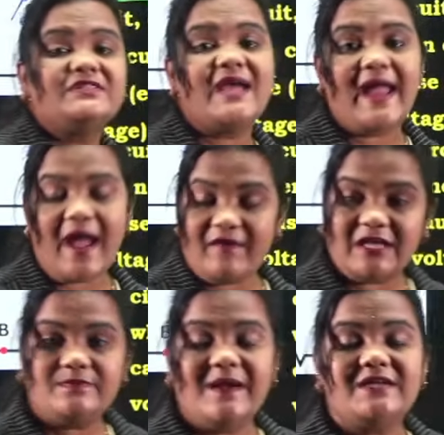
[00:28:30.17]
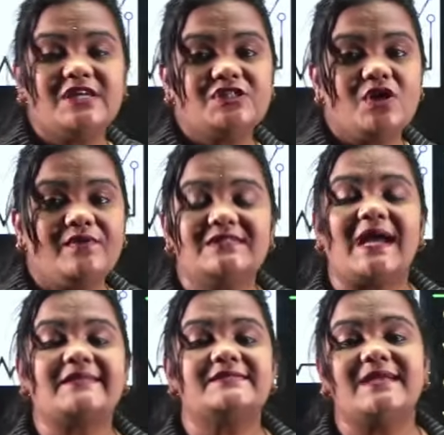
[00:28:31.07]
I have explained just now is
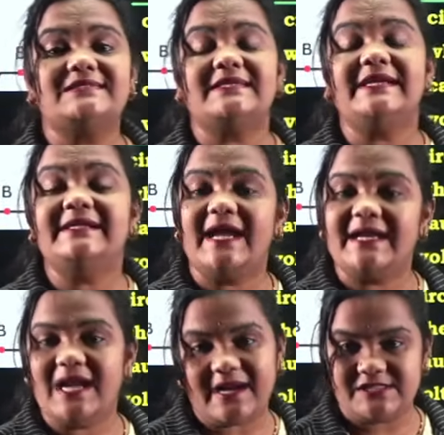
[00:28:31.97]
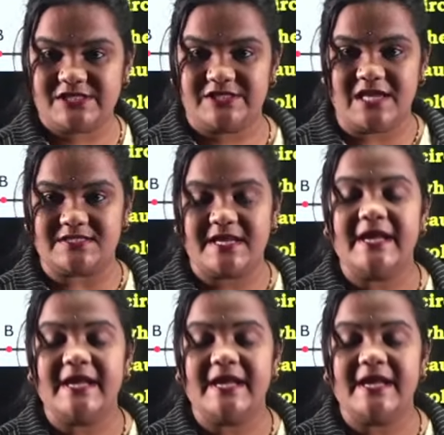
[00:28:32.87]
considered as internal resistance.